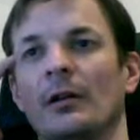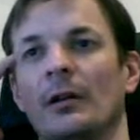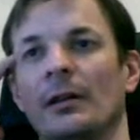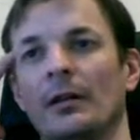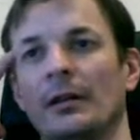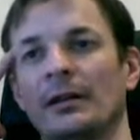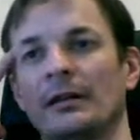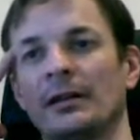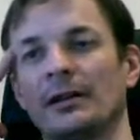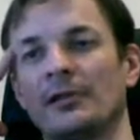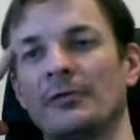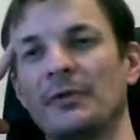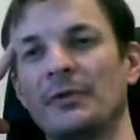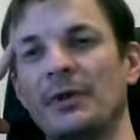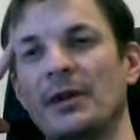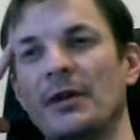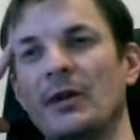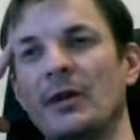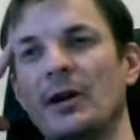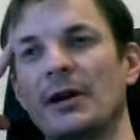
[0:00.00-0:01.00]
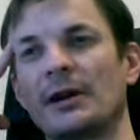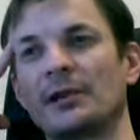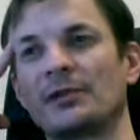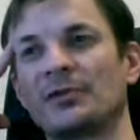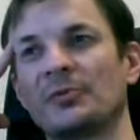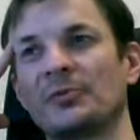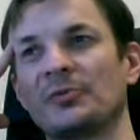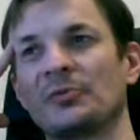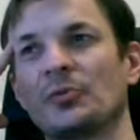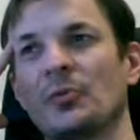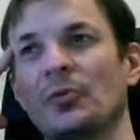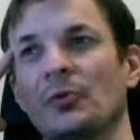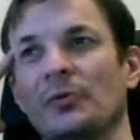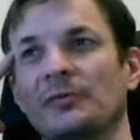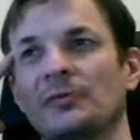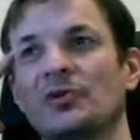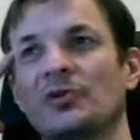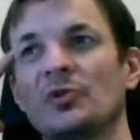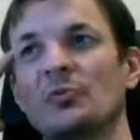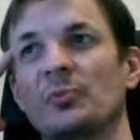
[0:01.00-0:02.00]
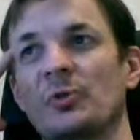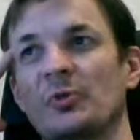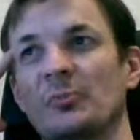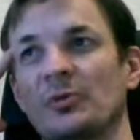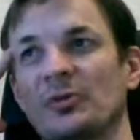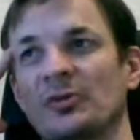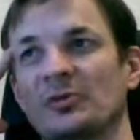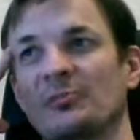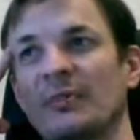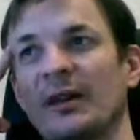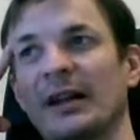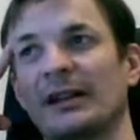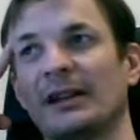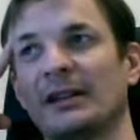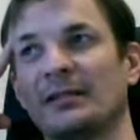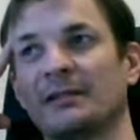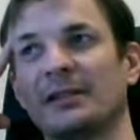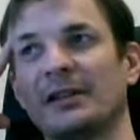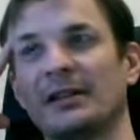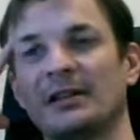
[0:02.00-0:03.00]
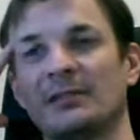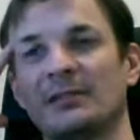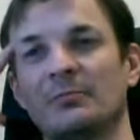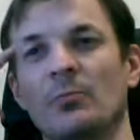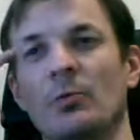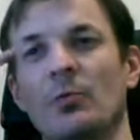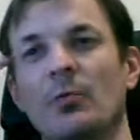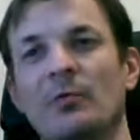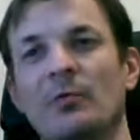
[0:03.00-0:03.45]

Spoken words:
that require some sort of super perspective that is more